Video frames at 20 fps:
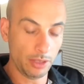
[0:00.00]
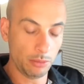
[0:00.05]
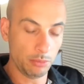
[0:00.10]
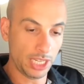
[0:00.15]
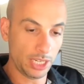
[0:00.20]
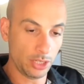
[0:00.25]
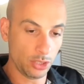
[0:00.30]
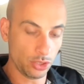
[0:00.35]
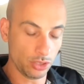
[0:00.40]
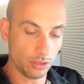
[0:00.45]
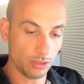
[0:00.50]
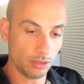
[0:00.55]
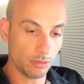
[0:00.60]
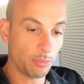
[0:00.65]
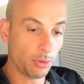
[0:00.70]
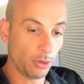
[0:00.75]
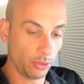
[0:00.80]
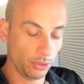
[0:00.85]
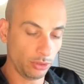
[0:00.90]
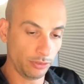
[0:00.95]
manager
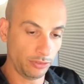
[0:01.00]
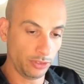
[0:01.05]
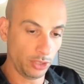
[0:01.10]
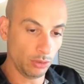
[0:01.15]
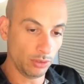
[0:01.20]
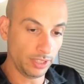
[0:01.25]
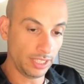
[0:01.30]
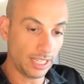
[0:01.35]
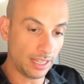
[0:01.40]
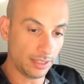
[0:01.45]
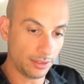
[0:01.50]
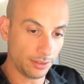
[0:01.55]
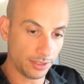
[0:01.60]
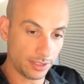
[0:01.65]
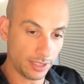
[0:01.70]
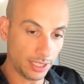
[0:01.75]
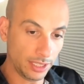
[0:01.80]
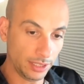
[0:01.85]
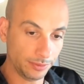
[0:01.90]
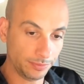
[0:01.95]
point of view on the other
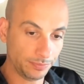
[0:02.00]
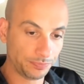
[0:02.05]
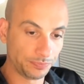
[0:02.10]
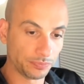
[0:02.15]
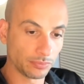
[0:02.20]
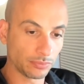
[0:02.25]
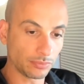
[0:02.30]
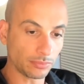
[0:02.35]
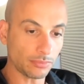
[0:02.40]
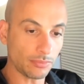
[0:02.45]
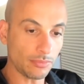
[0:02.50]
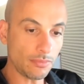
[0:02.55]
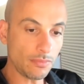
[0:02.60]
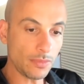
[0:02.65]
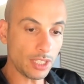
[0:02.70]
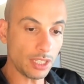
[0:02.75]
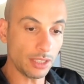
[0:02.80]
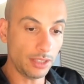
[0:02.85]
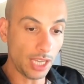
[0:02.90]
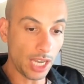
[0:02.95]
side.
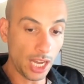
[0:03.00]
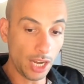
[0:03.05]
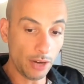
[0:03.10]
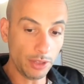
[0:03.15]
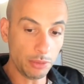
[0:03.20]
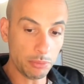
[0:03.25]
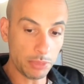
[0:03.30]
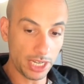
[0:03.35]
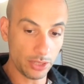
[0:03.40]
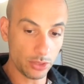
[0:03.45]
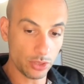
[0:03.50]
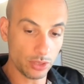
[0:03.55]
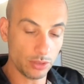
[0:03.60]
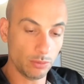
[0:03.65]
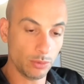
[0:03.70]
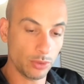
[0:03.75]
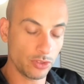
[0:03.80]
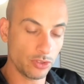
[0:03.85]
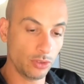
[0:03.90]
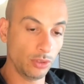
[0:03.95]
The hiring manager
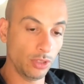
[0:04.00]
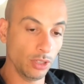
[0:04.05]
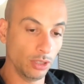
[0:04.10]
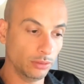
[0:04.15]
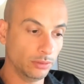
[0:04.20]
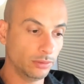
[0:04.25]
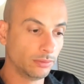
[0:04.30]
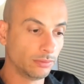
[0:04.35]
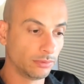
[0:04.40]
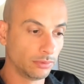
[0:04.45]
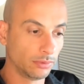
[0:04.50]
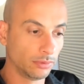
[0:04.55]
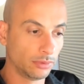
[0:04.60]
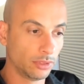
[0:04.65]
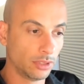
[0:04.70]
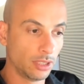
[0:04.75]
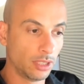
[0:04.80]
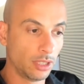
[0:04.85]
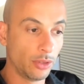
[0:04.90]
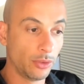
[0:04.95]
wants to know,
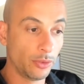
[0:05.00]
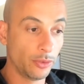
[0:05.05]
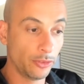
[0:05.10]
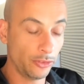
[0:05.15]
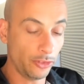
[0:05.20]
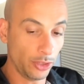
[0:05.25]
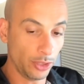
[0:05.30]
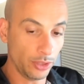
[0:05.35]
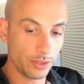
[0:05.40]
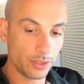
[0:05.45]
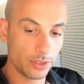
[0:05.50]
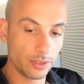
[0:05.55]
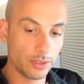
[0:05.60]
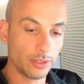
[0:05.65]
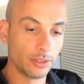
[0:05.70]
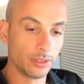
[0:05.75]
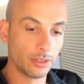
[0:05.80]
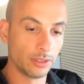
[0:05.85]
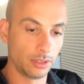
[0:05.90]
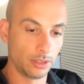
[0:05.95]
first,
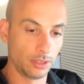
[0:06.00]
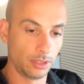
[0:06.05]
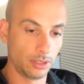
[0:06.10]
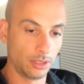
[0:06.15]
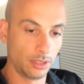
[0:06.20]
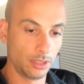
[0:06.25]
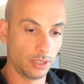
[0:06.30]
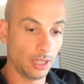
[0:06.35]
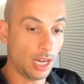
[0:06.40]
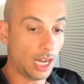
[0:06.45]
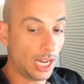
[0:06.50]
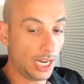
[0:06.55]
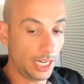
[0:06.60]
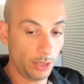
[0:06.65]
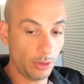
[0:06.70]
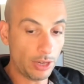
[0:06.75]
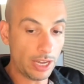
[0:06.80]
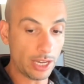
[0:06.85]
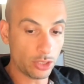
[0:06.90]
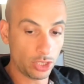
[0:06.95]
are
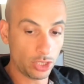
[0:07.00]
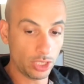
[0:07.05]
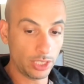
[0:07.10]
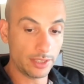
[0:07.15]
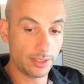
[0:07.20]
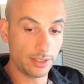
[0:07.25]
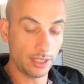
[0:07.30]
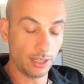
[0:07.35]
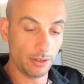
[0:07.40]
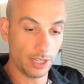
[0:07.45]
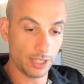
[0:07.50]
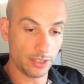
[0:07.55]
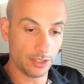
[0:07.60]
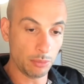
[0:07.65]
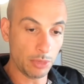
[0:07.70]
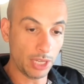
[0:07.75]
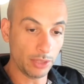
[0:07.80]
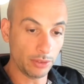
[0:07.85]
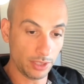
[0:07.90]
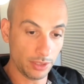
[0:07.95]
you actually serious
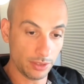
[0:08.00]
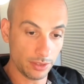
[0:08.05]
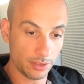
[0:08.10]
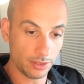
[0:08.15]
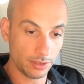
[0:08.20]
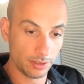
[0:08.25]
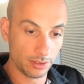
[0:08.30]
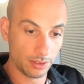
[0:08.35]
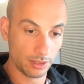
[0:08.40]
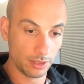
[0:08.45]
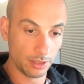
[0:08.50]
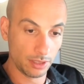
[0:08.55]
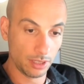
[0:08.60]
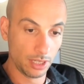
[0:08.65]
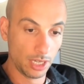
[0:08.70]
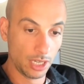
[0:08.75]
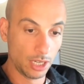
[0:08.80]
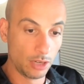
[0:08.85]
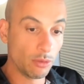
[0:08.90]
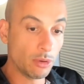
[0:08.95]
about this?
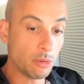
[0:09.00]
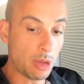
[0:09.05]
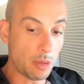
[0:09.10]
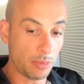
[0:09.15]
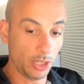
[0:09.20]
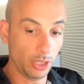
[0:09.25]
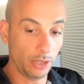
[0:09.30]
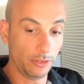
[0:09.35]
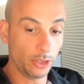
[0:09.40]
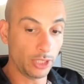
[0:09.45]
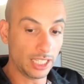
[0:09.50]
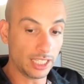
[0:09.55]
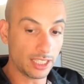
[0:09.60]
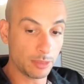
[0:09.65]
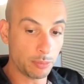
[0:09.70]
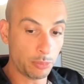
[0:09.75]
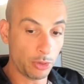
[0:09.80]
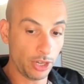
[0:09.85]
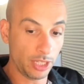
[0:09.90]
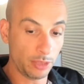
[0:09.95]
Remember, if you like
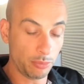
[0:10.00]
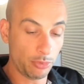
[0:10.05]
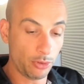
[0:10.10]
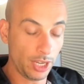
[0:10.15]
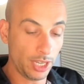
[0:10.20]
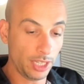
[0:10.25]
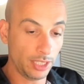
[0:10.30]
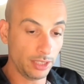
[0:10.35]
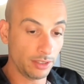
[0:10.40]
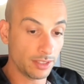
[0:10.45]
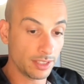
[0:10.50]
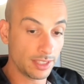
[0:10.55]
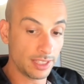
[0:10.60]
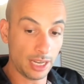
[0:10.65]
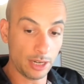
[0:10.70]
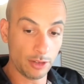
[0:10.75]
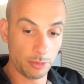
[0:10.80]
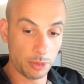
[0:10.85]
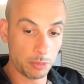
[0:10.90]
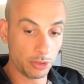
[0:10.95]
spray and pray, there's a
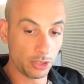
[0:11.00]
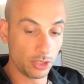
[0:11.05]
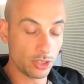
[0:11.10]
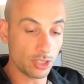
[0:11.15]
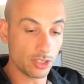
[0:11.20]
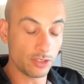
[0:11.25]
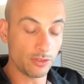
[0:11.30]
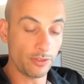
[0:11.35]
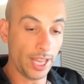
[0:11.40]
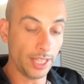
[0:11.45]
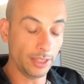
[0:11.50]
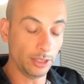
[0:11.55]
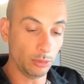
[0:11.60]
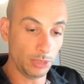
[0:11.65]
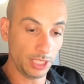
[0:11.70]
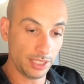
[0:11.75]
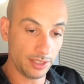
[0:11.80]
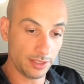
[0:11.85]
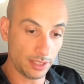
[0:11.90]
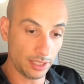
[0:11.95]
lot of people that just
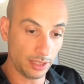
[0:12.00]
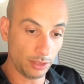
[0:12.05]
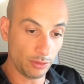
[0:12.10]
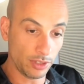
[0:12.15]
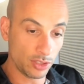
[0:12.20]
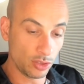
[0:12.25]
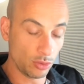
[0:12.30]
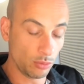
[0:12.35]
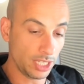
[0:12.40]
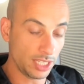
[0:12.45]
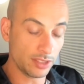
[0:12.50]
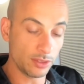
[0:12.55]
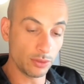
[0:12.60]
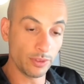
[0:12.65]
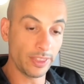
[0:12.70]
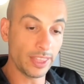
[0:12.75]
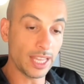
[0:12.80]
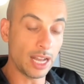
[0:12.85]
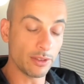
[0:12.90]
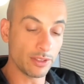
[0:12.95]
randomly send their resumes to
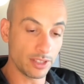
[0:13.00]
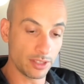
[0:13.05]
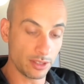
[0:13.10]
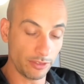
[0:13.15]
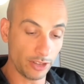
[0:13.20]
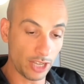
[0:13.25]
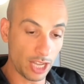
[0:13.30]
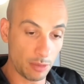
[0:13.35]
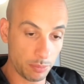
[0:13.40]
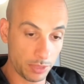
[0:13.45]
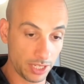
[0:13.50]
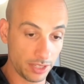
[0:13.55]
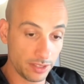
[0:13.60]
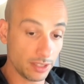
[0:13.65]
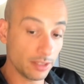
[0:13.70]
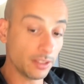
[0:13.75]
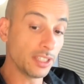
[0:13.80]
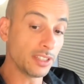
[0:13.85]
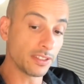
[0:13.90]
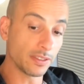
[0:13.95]
thousands of companies.
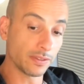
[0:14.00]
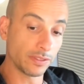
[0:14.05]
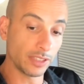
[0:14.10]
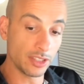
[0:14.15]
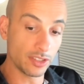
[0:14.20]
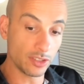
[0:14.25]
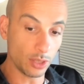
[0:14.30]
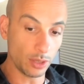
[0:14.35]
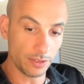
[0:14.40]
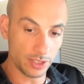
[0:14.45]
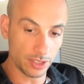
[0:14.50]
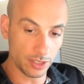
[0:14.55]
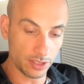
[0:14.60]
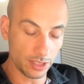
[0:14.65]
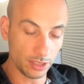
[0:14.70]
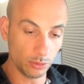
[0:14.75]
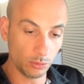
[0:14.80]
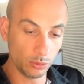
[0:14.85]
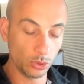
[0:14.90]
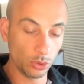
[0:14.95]
There is even services
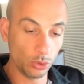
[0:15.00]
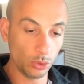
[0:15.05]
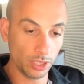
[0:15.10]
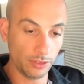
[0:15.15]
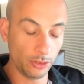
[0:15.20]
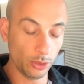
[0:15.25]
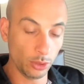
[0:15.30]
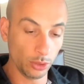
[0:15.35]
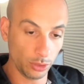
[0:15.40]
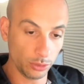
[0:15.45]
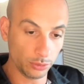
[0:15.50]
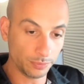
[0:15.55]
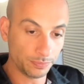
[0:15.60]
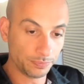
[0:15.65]
that will do it for you.